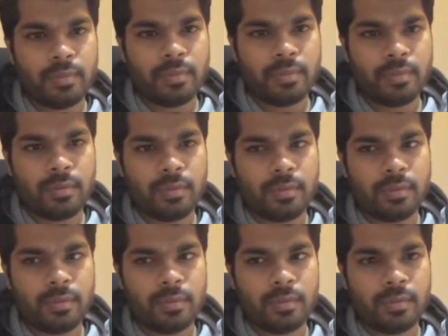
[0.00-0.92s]

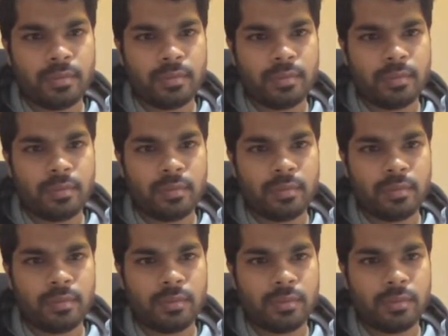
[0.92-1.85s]

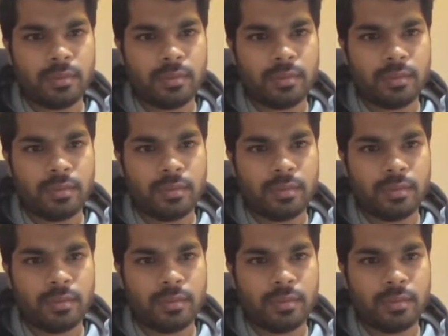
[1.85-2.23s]
The person shown says nothing.